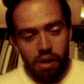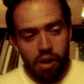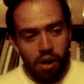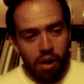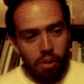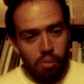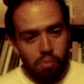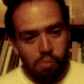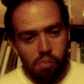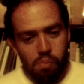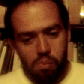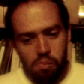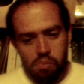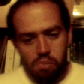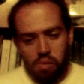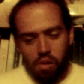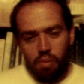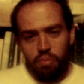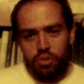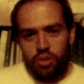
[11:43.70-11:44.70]

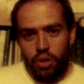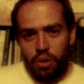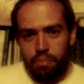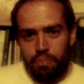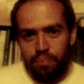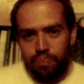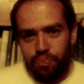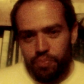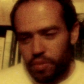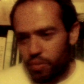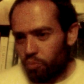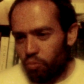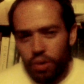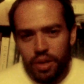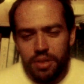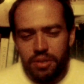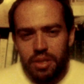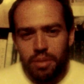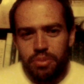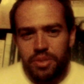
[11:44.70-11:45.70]
So
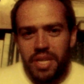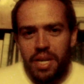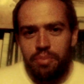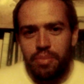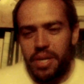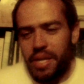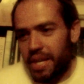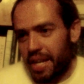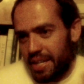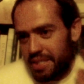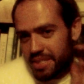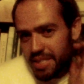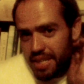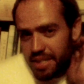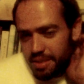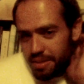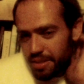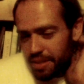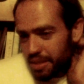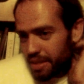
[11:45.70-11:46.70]
what does upset mean? And I
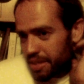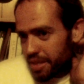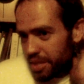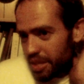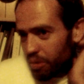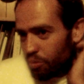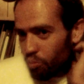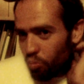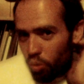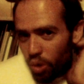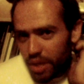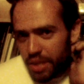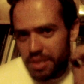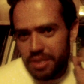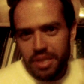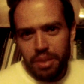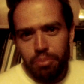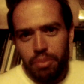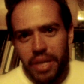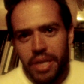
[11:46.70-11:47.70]
said, what
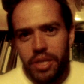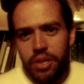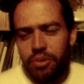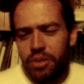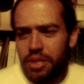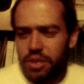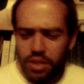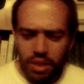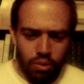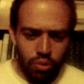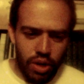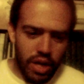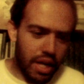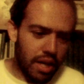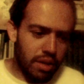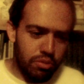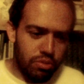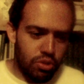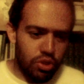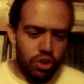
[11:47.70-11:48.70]
does it mean to you? And he said, well,
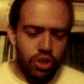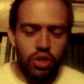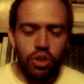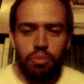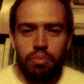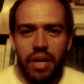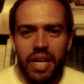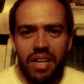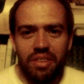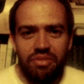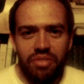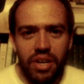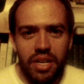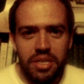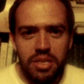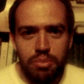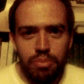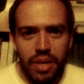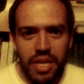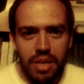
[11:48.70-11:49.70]
I just, make a
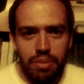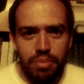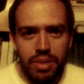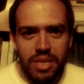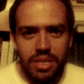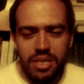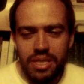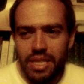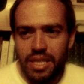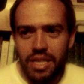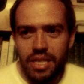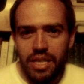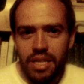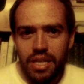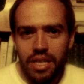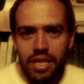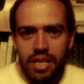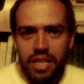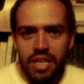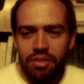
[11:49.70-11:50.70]
fuss and make a big stink
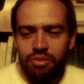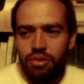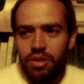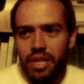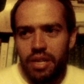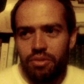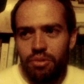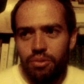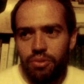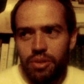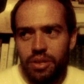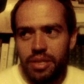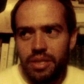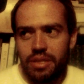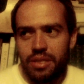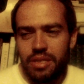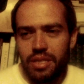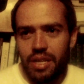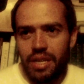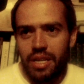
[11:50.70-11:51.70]
in front of everyone.
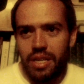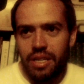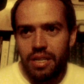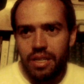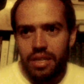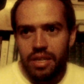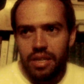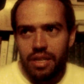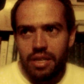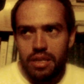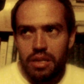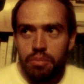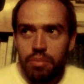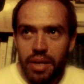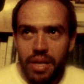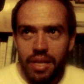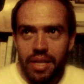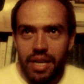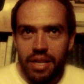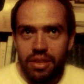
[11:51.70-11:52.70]
And it's like,
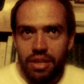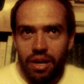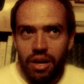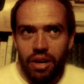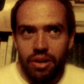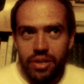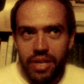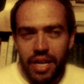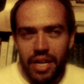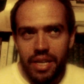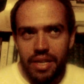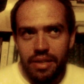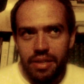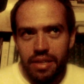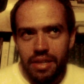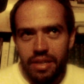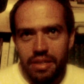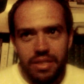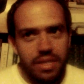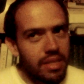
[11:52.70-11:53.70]
immediately I thought, okay,
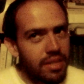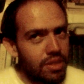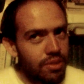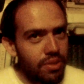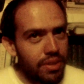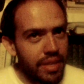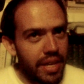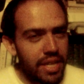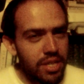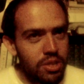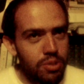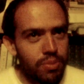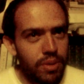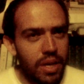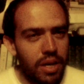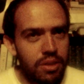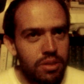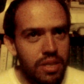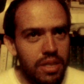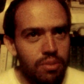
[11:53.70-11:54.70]
is he doing that just
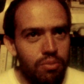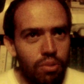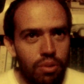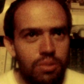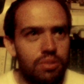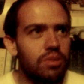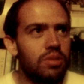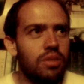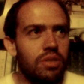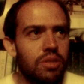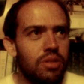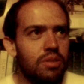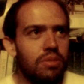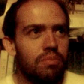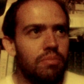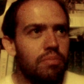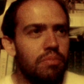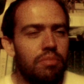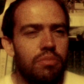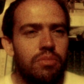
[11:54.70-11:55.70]
because he wants to,